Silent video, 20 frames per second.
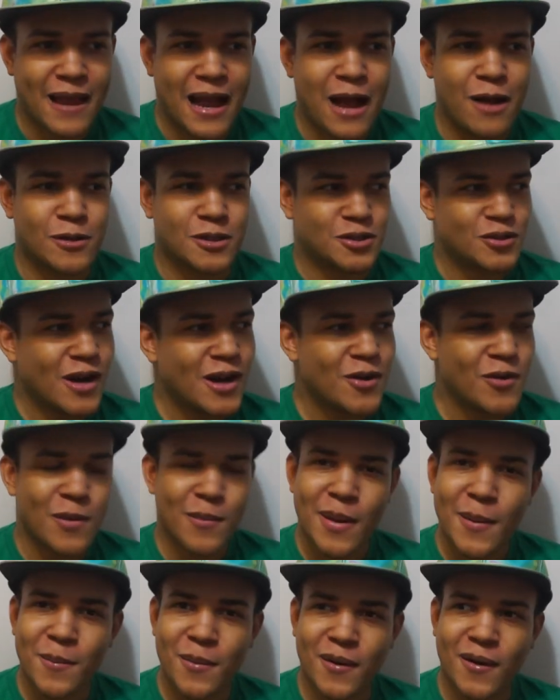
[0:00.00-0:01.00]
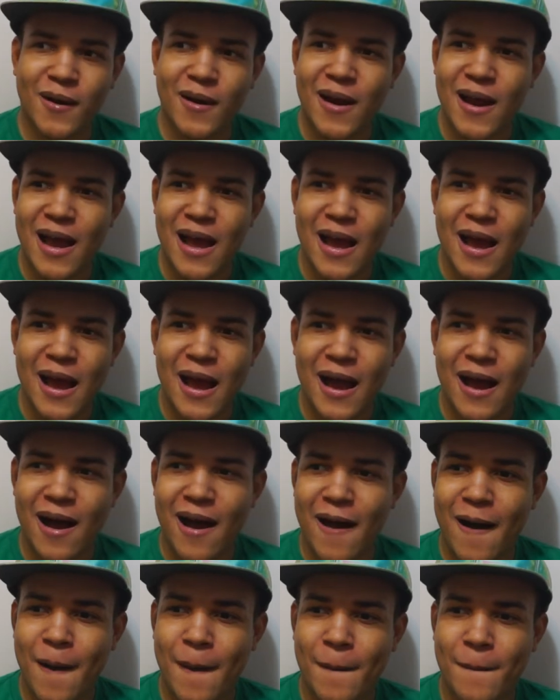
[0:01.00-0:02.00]
i was trying to remember
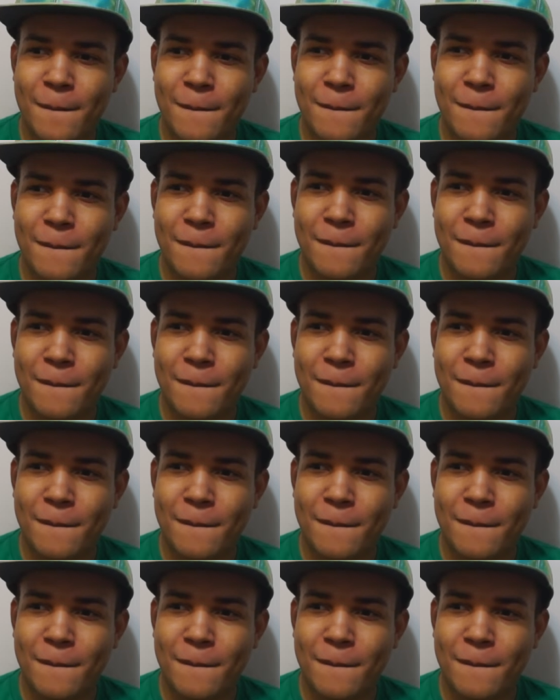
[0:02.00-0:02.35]
um,